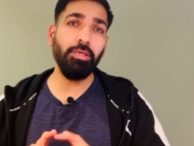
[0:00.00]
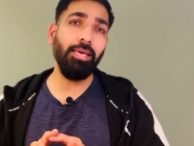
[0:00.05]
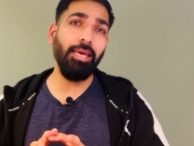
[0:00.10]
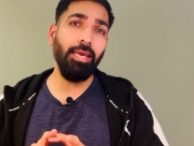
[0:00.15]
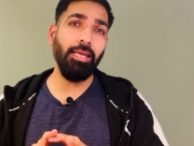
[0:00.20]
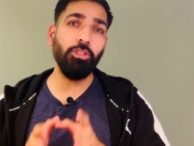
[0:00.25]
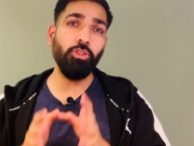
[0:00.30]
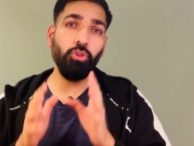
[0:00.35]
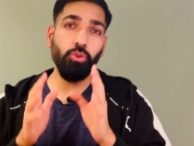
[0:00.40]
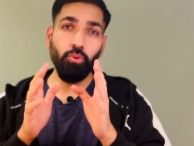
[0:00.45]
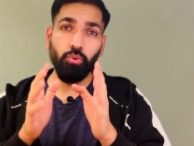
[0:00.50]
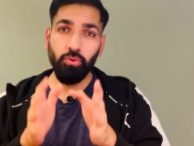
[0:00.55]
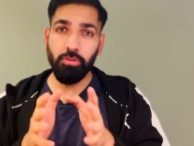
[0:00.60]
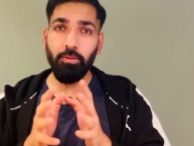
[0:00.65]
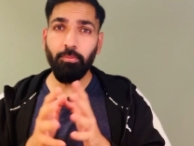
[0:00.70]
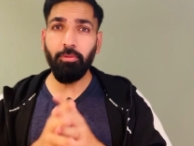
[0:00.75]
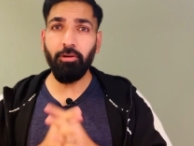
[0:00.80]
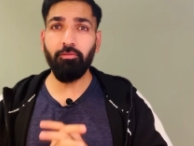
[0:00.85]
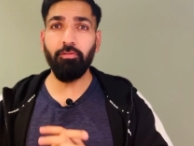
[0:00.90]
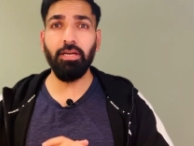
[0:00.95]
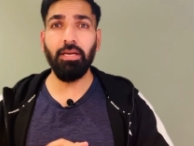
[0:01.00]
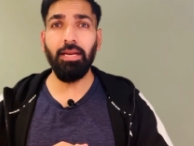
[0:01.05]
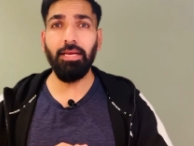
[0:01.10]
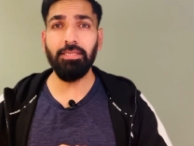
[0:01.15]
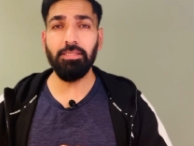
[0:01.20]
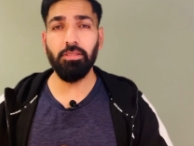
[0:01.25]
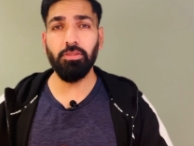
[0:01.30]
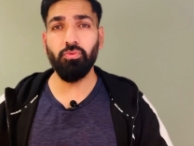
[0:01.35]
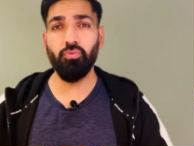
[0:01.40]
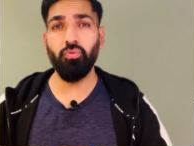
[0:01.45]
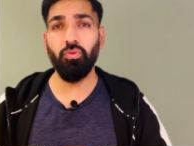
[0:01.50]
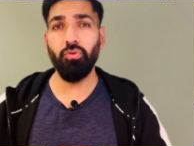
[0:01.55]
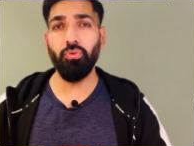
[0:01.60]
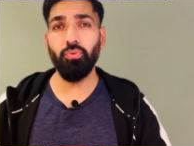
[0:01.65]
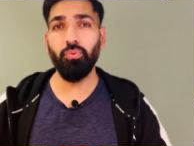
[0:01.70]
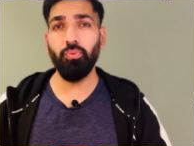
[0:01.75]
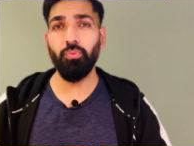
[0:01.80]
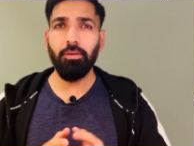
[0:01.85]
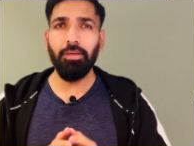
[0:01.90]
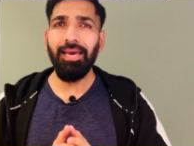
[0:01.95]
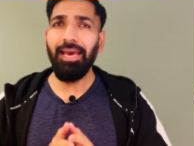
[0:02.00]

can choose the perfect license for you.